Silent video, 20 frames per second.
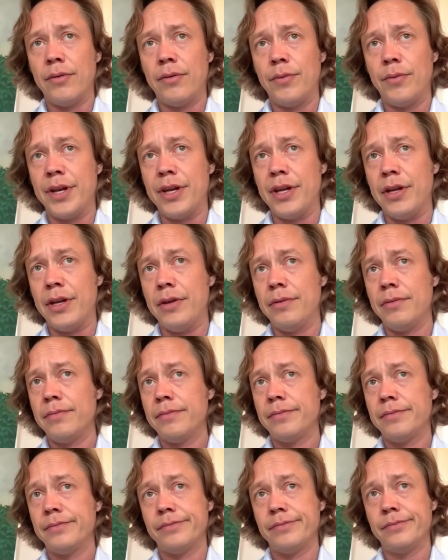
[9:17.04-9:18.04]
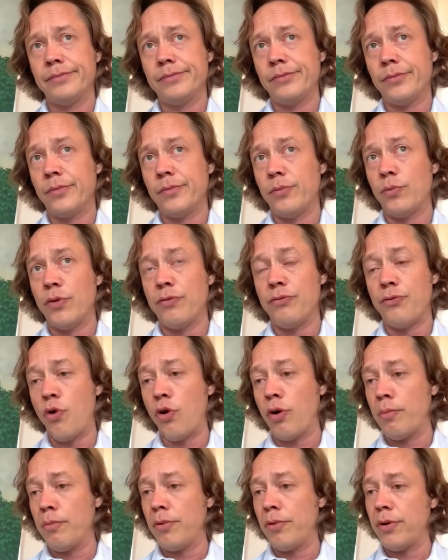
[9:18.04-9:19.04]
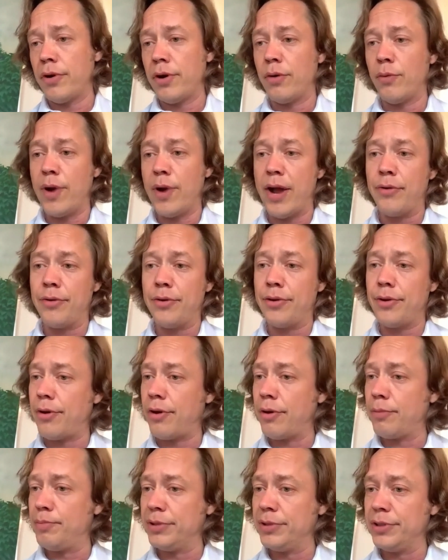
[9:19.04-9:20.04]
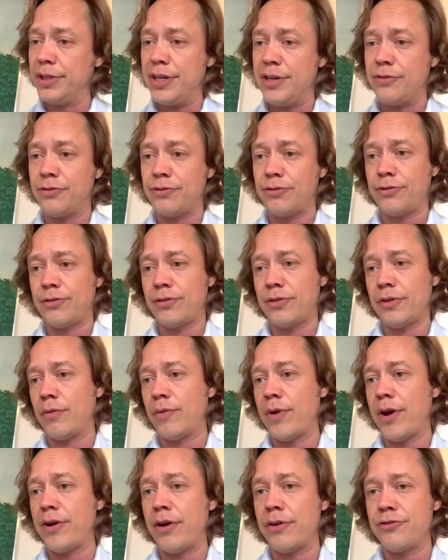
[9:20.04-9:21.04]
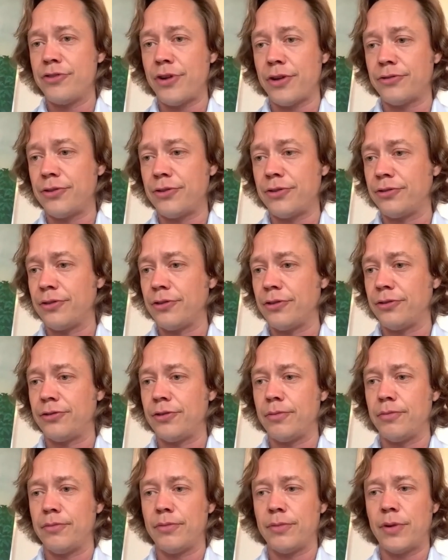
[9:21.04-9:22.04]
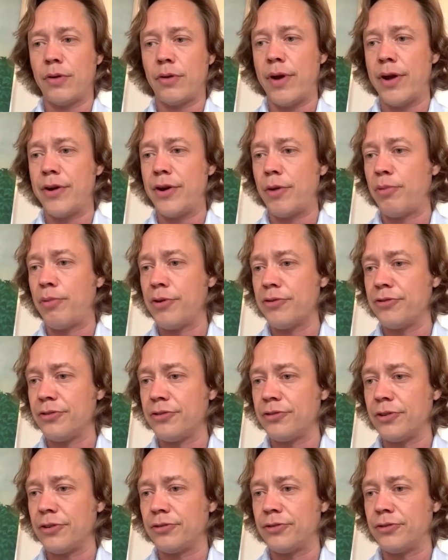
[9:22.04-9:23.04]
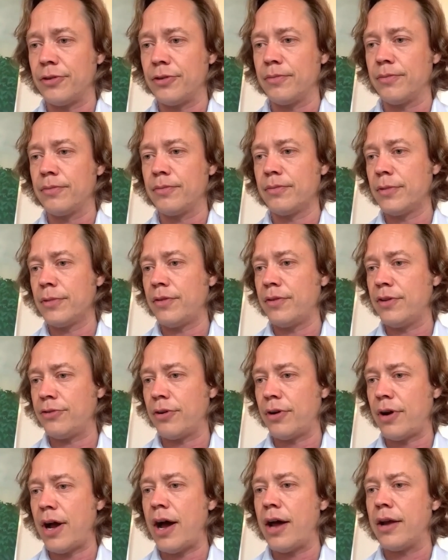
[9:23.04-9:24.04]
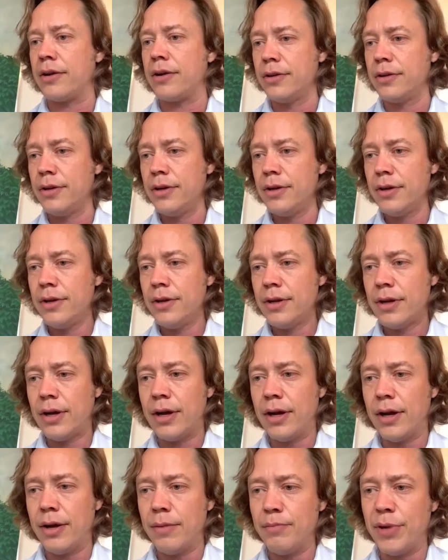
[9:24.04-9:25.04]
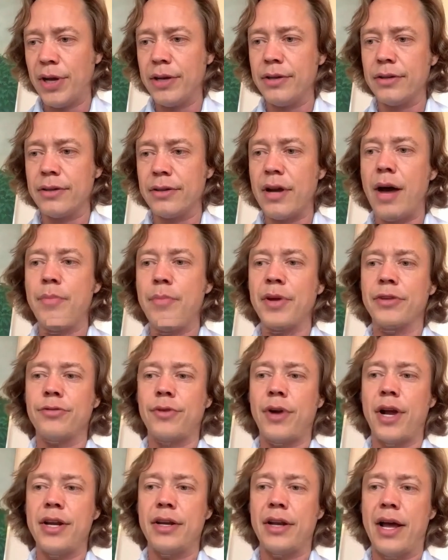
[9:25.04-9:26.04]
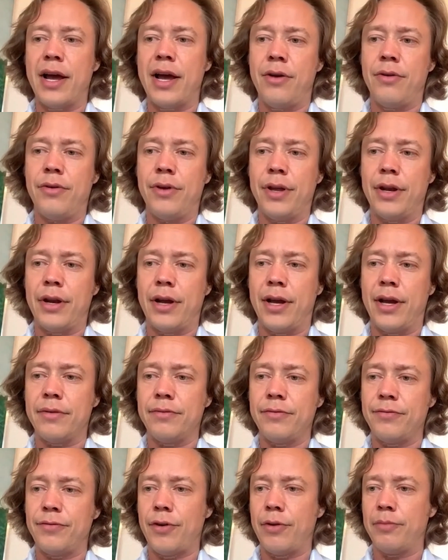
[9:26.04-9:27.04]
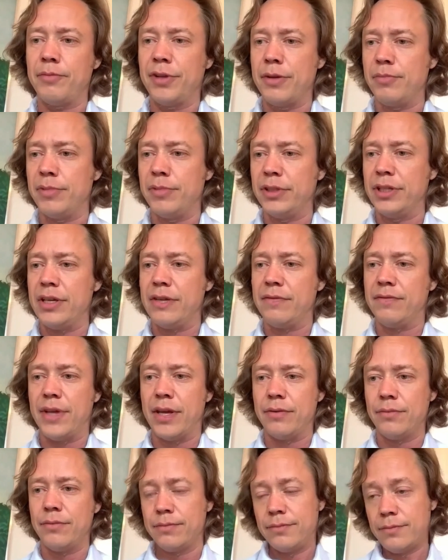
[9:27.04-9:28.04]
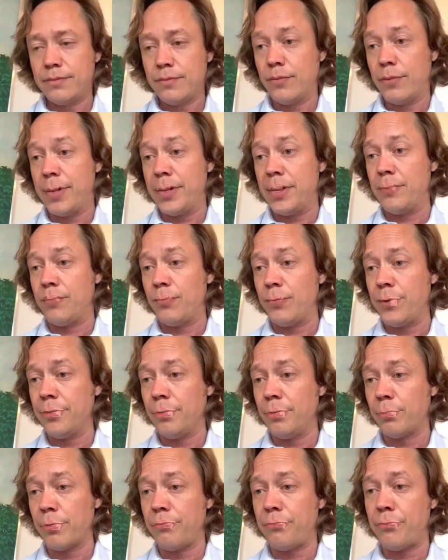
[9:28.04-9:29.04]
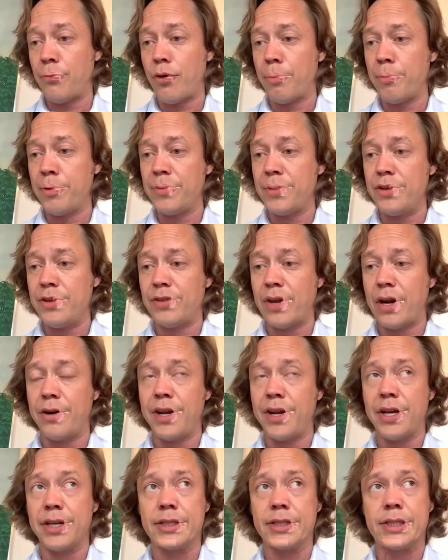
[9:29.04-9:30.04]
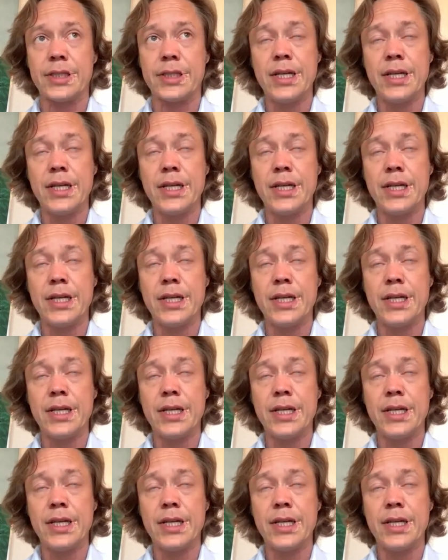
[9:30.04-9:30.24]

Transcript: need reform around our police, around our justice system, around our prison system. These are hot button topics right now, and I firmly believe that we need real reform in these areas.